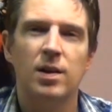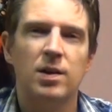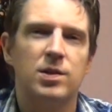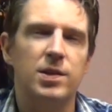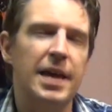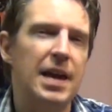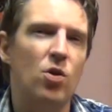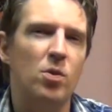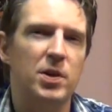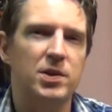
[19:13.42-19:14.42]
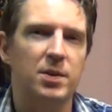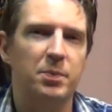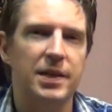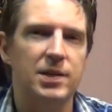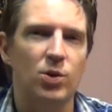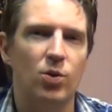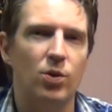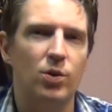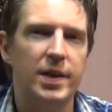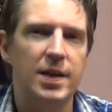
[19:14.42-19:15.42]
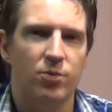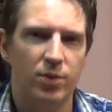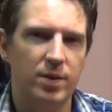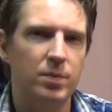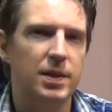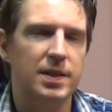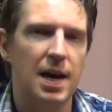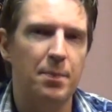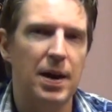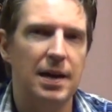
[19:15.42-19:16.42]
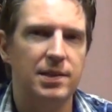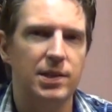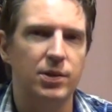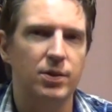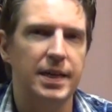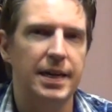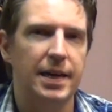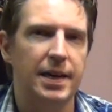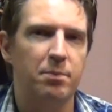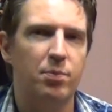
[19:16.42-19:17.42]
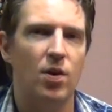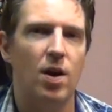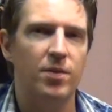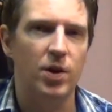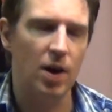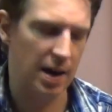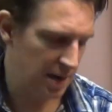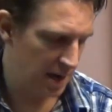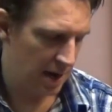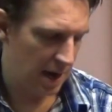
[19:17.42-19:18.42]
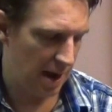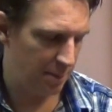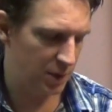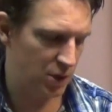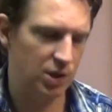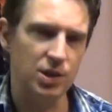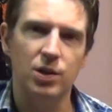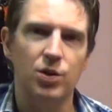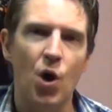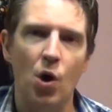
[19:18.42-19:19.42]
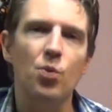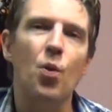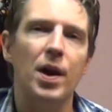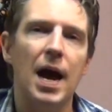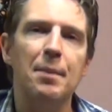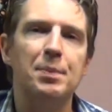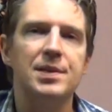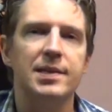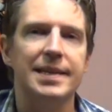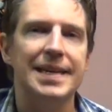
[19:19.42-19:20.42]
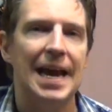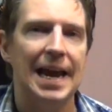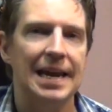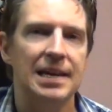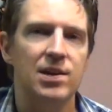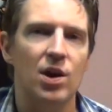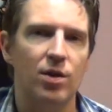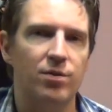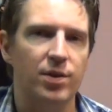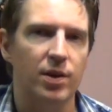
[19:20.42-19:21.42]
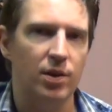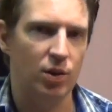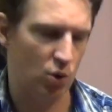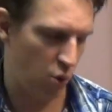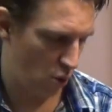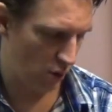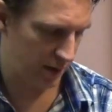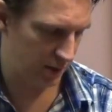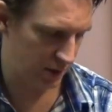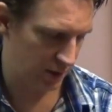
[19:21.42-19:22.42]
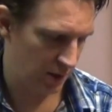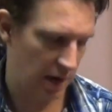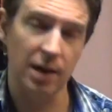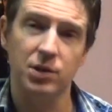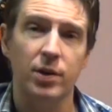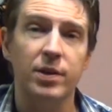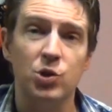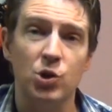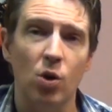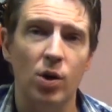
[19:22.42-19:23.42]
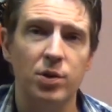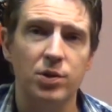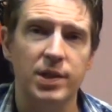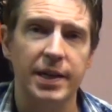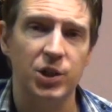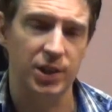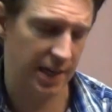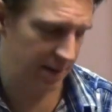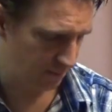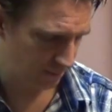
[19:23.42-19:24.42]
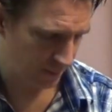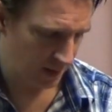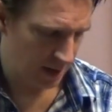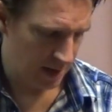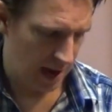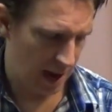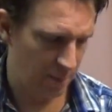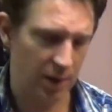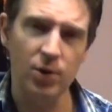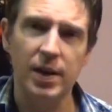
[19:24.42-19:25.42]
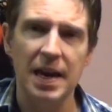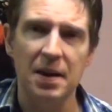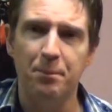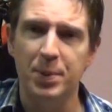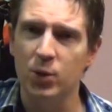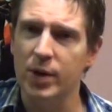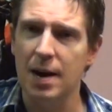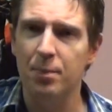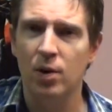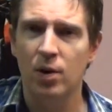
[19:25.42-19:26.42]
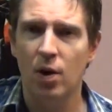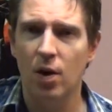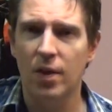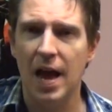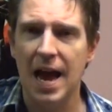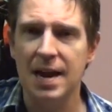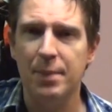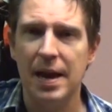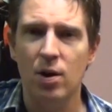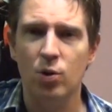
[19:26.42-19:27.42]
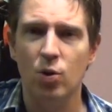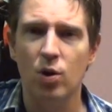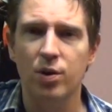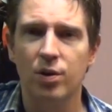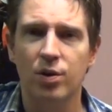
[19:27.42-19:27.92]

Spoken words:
So that almost completes all the rhythm guitar parts that you'll hear in Private Eye. Just to note what happens at the end of the chorus, the solo section then. You get a build up on the A power chord.